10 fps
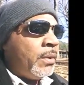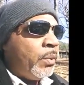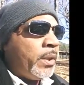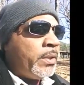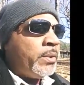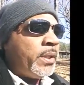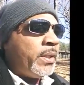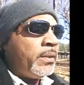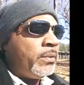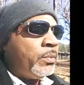what you
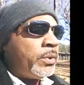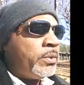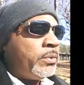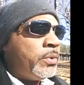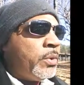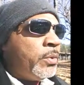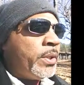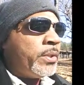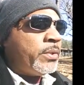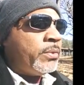do
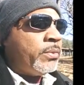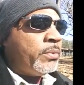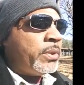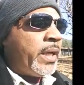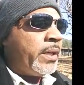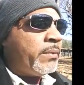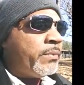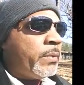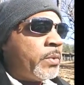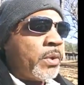is you take it
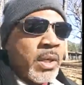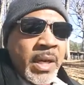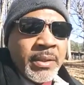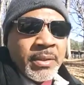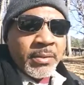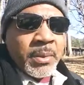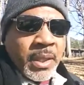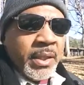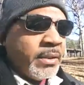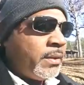from your conscious
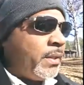mind